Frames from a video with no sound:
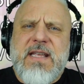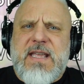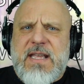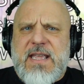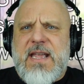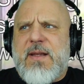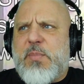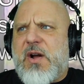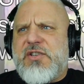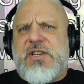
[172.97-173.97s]
kicking,
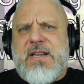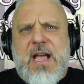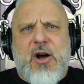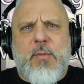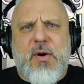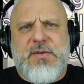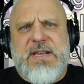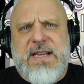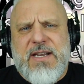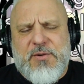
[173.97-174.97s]
punching, elbow,
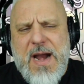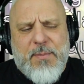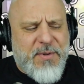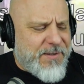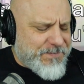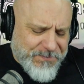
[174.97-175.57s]
kneeing, grappling,